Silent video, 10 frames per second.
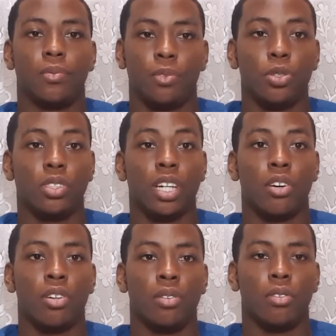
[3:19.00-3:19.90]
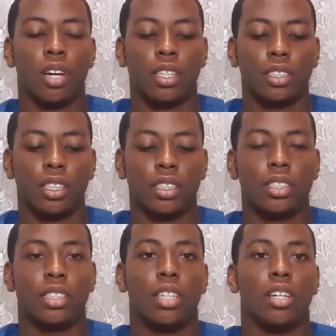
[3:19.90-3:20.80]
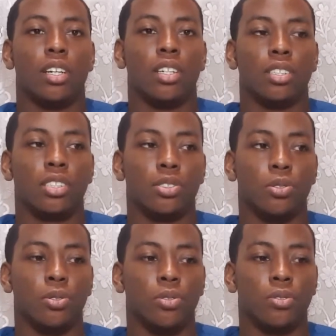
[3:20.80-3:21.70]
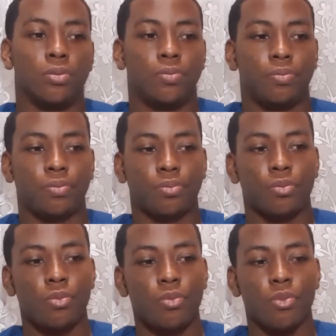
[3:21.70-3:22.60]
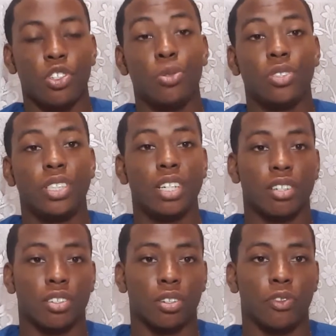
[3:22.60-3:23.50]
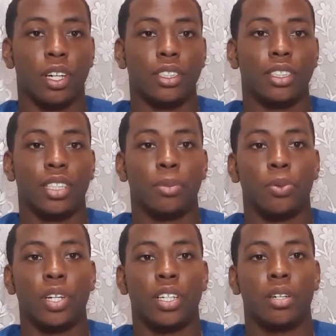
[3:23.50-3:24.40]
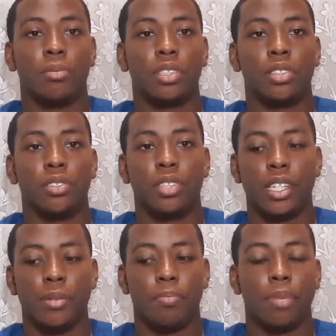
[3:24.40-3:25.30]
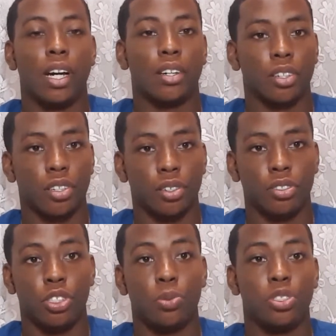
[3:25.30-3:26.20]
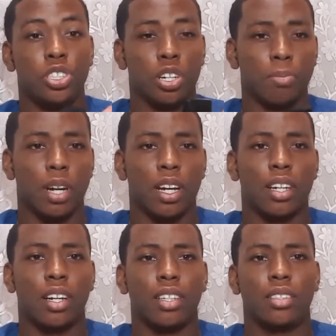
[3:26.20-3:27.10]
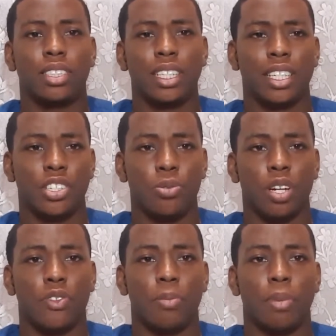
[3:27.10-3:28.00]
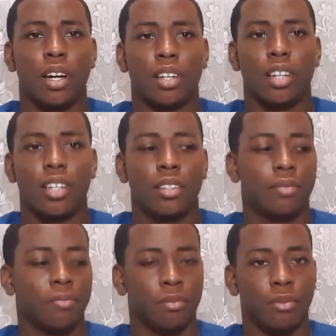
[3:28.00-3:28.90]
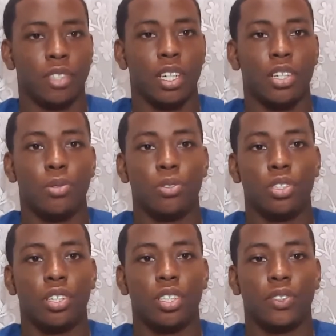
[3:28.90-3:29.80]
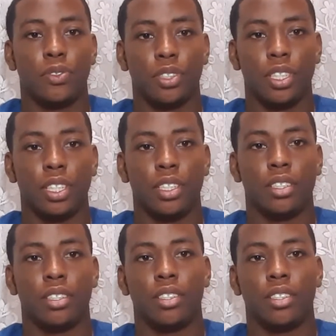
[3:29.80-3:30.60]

use that on AdSense. So use their account for AdSense, but when it comes to the bank account, use your bank card. Say that you have a bank card, yeah, use yours for the